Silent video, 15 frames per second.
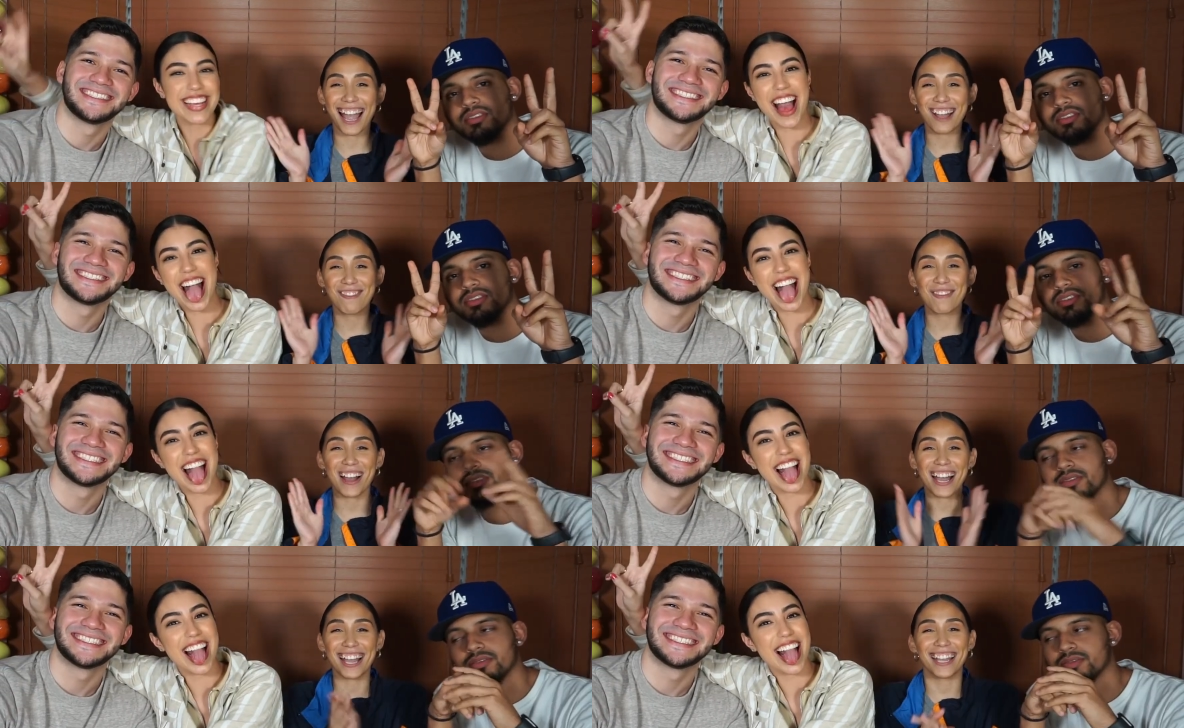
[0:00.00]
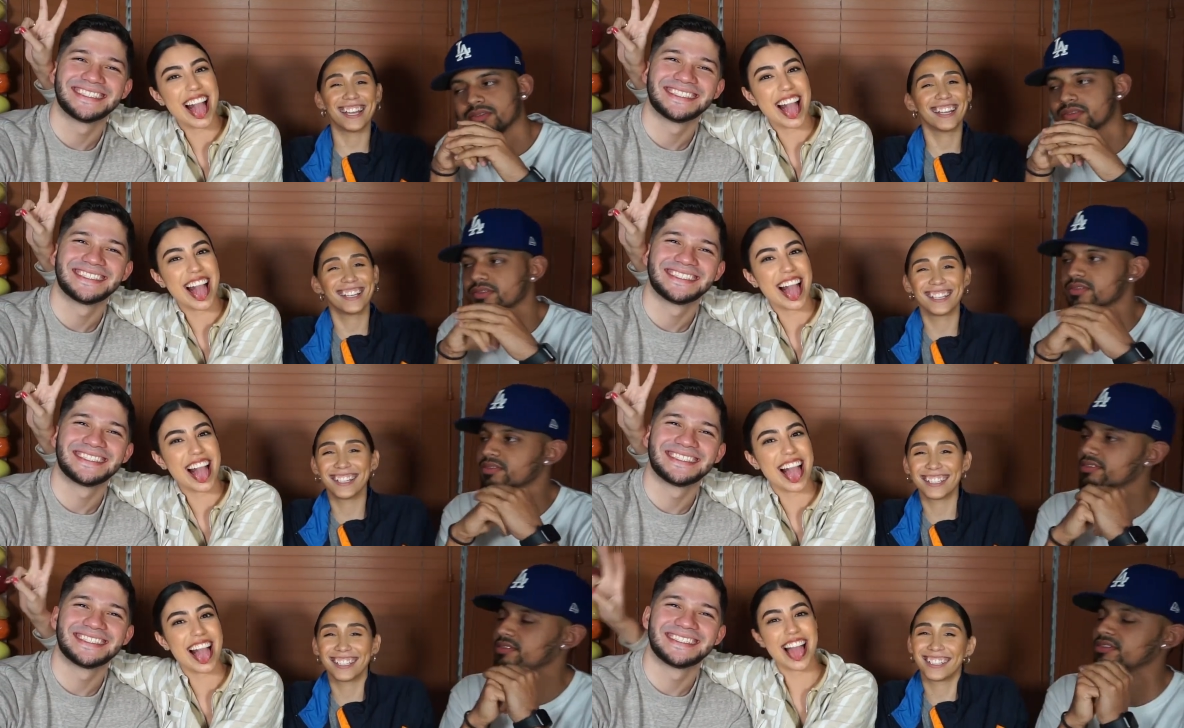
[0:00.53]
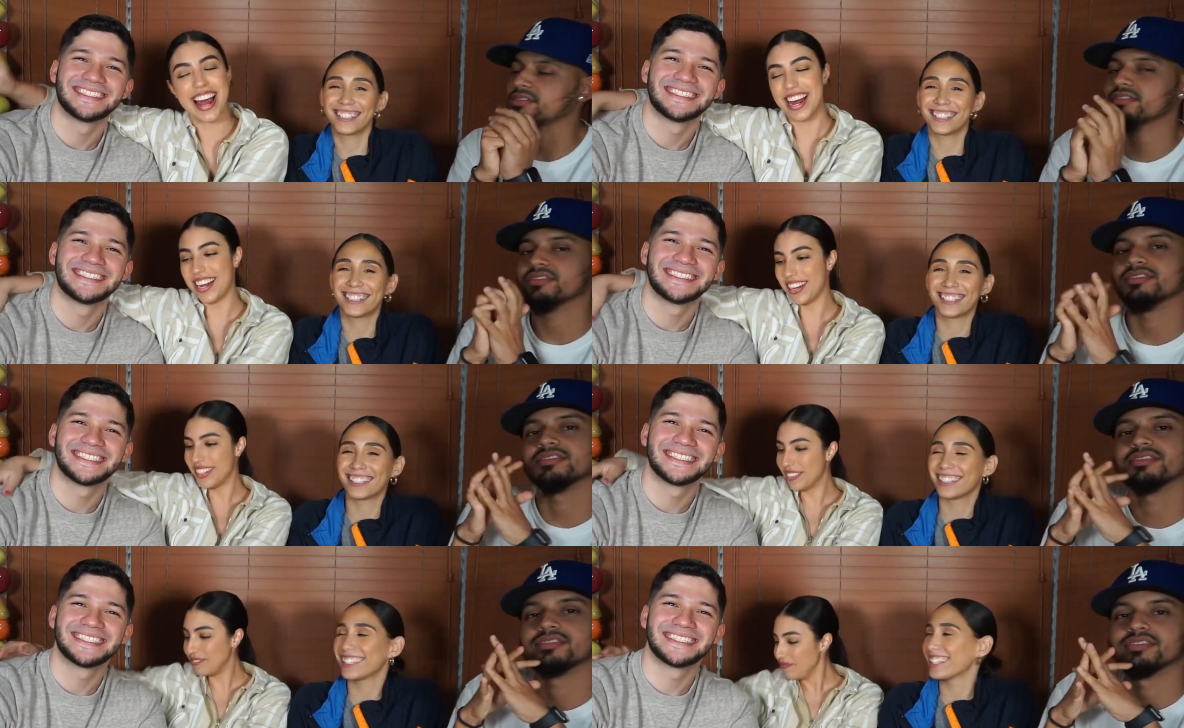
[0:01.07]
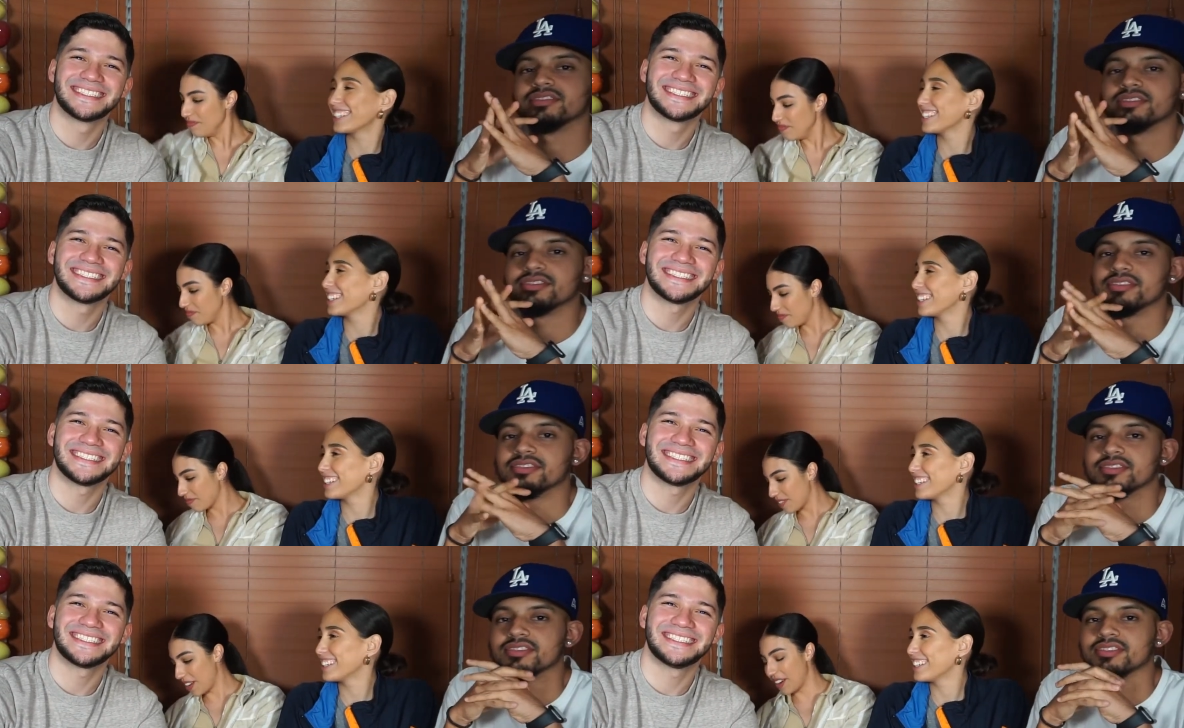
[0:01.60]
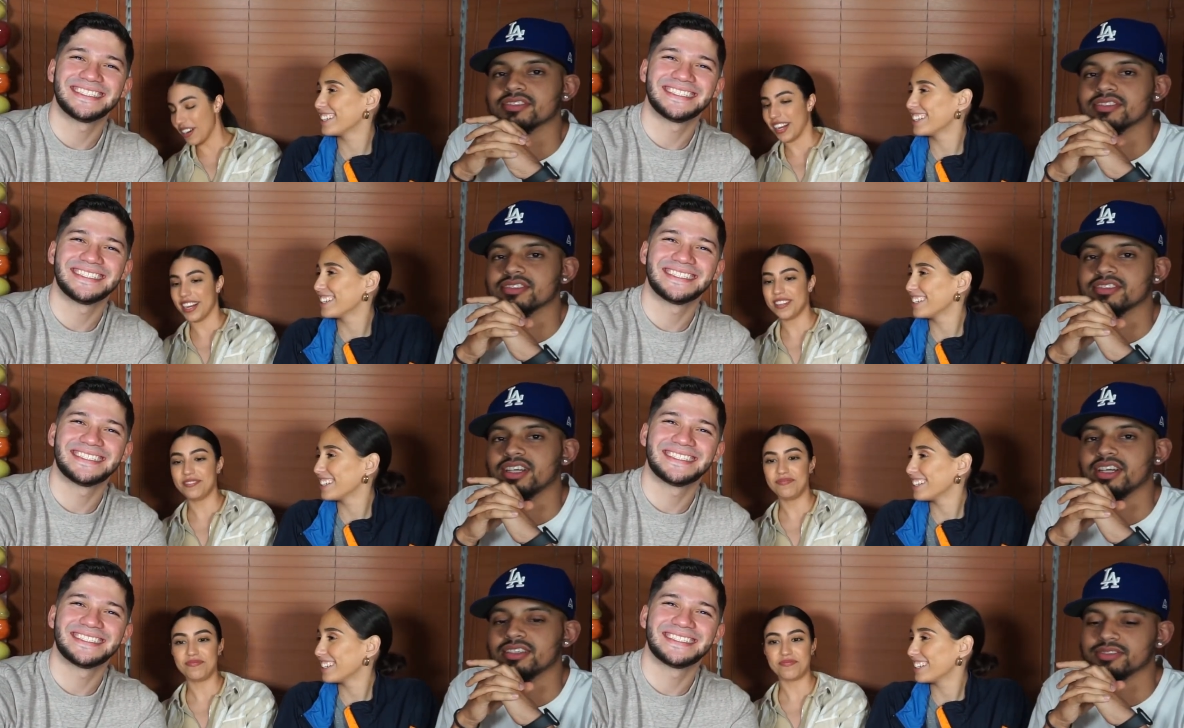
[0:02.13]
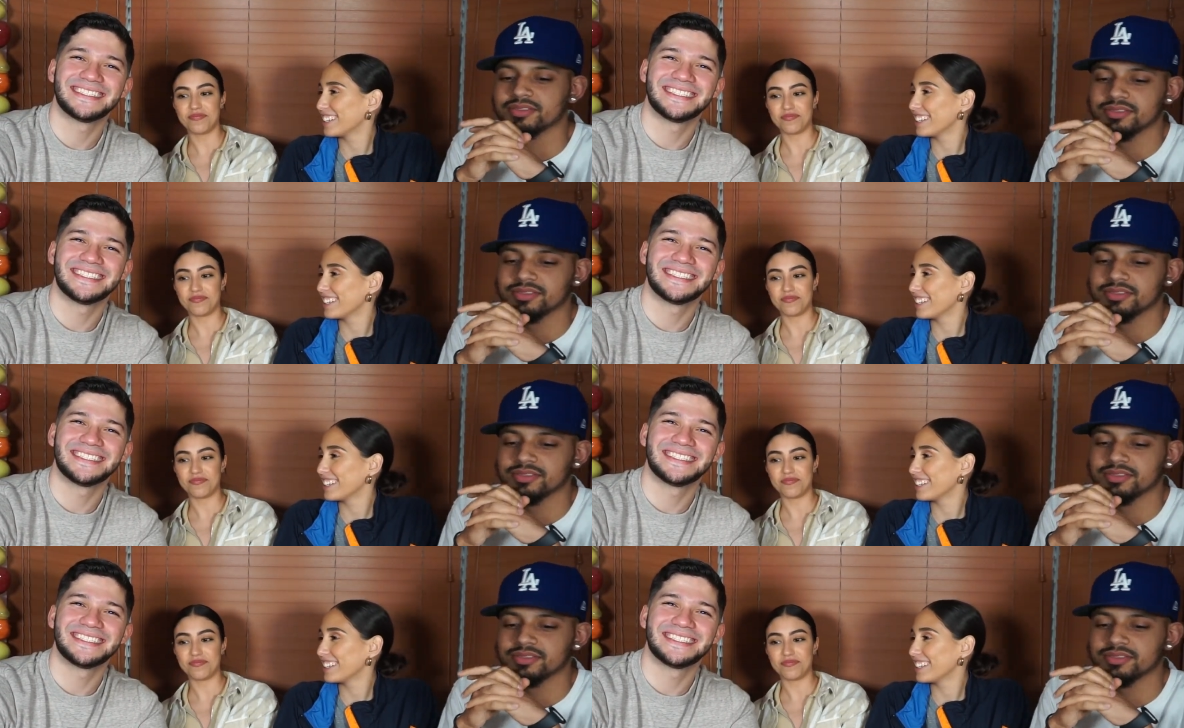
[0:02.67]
Speaker 1: Bye. Okay.